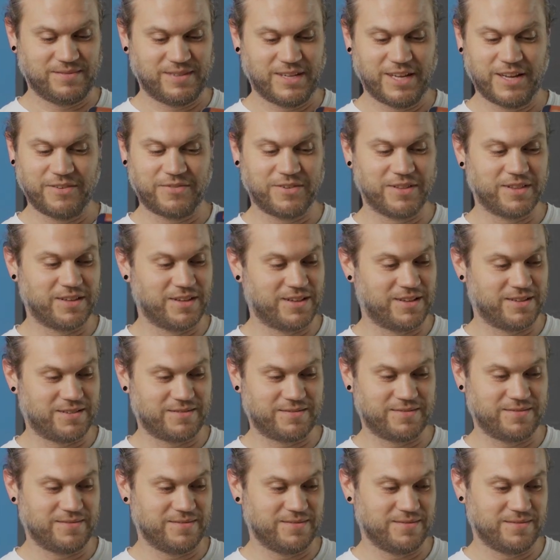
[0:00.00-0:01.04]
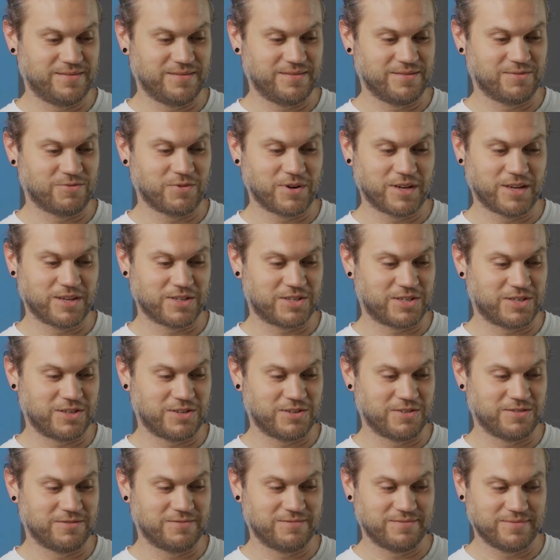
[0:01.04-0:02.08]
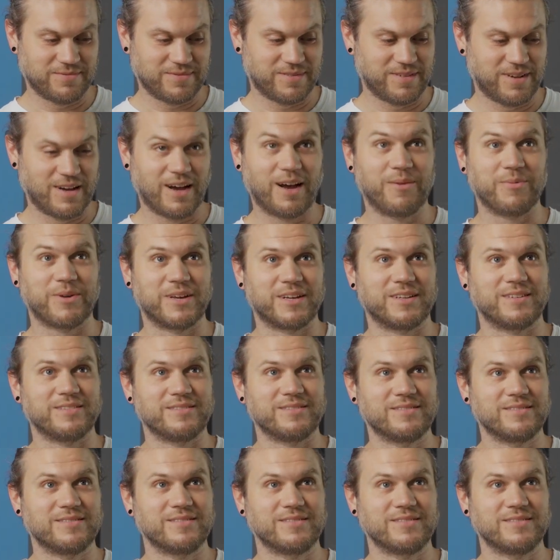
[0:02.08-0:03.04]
Even the reissue. I mean,